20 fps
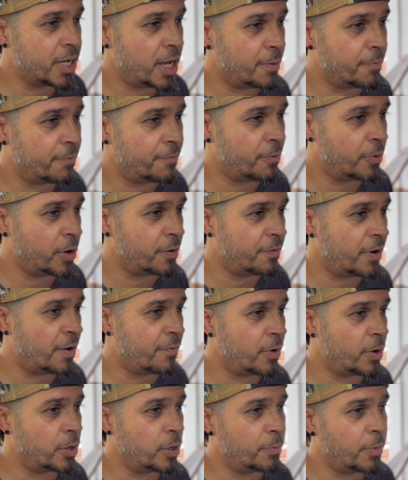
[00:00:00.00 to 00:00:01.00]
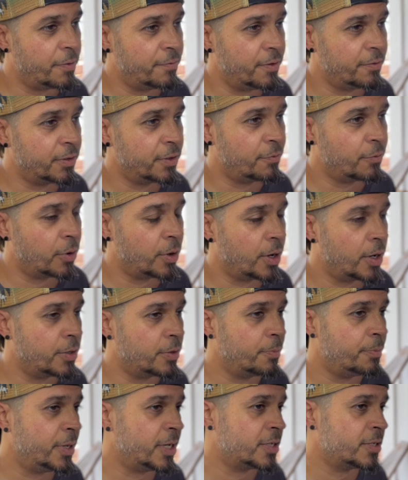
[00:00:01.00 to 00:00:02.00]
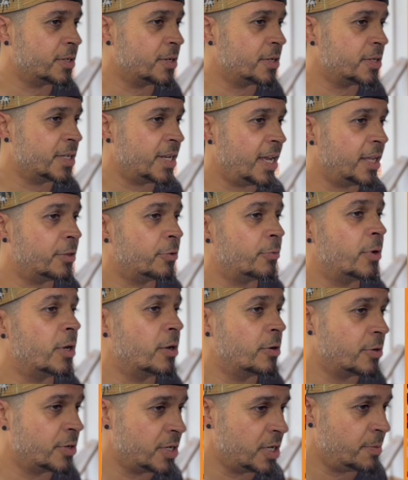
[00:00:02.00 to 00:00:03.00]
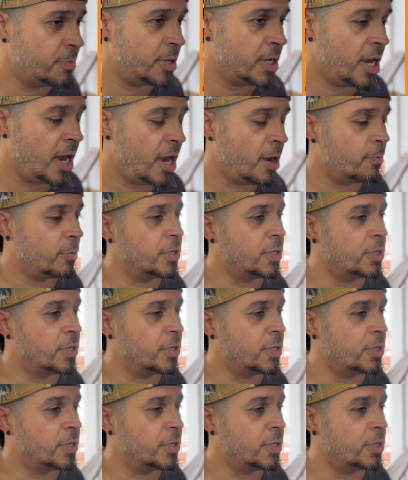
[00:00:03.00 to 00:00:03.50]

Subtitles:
up 4500 by 5400 pixels at 300 dpi,